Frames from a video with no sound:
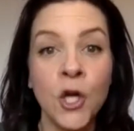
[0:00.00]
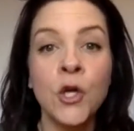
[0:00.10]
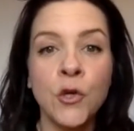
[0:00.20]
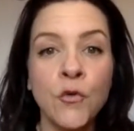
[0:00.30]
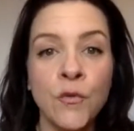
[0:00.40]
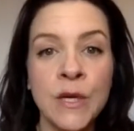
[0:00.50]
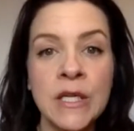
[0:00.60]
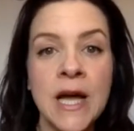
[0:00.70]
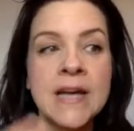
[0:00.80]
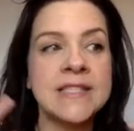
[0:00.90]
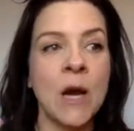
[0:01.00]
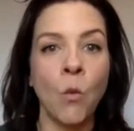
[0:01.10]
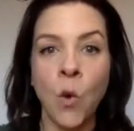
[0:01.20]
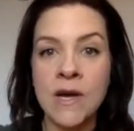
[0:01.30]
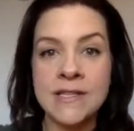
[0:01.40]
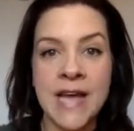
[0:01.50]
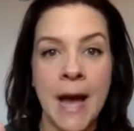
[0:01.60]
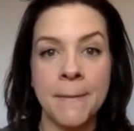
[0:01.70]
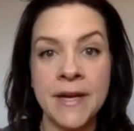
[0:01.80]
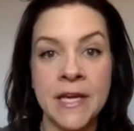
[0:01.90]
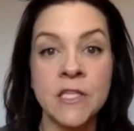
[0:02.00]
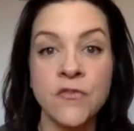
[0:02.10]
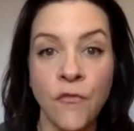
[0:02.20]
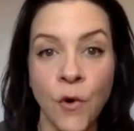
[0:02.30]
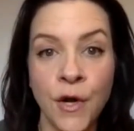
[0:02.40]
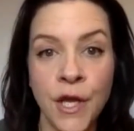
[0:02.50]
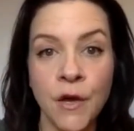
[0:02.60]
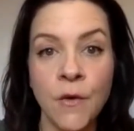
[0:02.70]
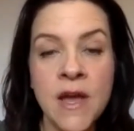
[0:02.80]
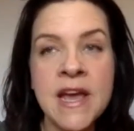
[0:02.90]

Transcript: you realize that what is happening is for you.